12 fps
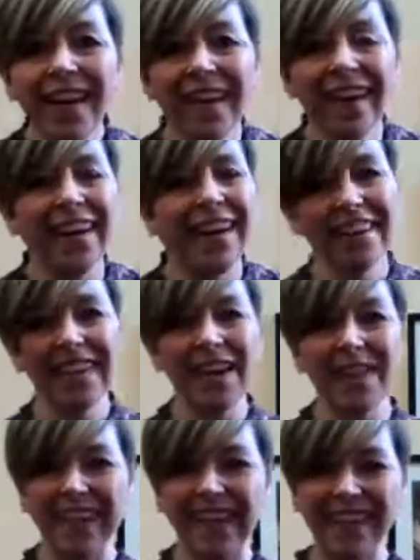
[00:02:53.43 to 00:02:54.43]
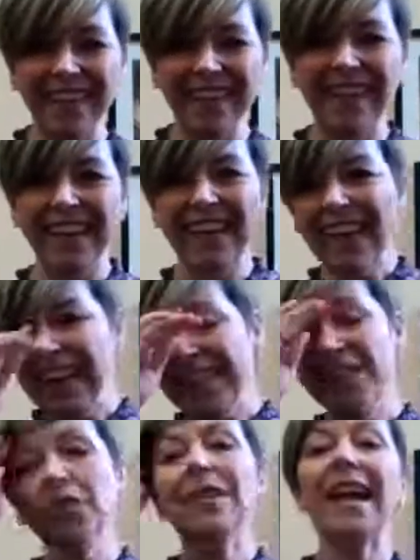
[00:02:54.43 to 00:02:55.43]
Oh, there we go.
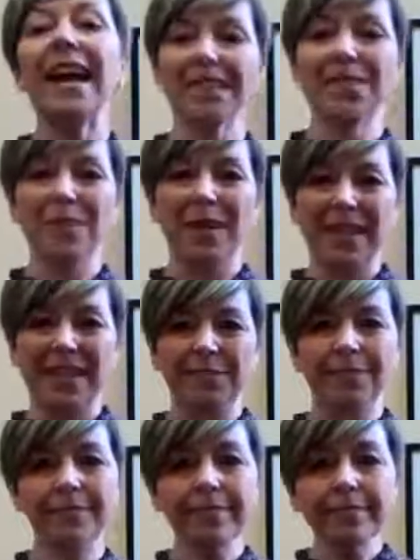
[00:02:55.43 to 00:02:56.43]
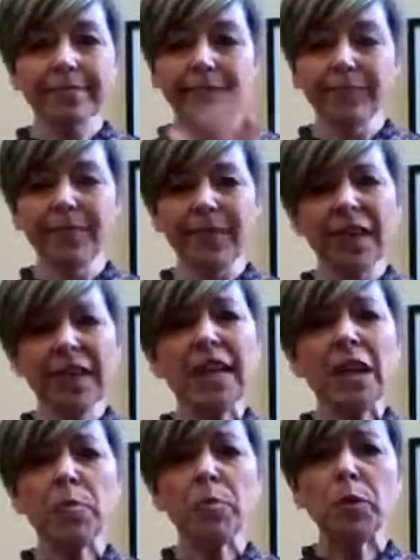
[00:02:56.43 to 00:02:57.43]
So last week
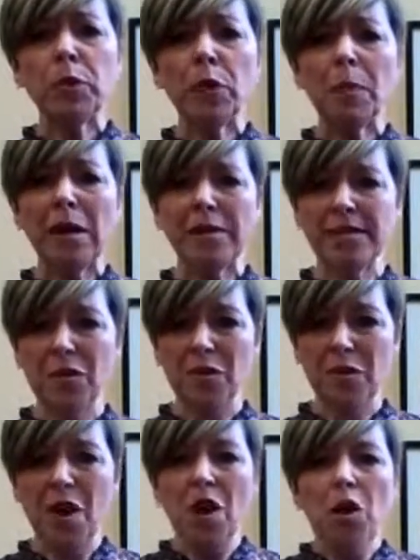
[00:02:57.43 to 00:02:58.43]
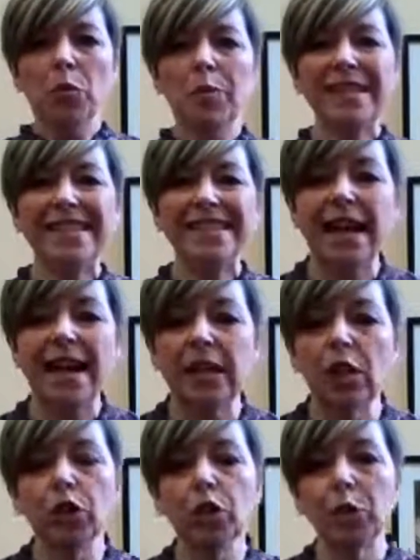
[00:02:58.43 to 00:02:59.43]
in our Bruno Mars song, we
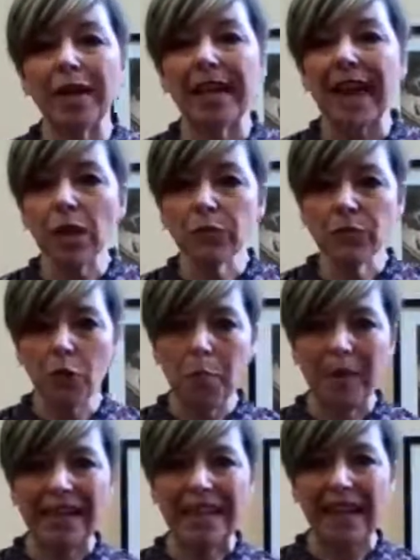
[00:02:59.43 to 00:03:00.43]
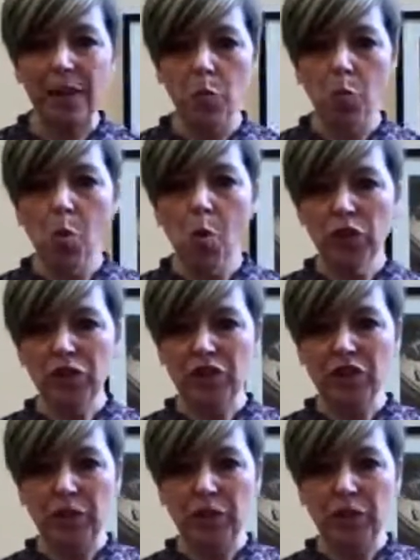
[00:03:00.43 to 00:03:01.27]
sang, You Can Count on Me, like one,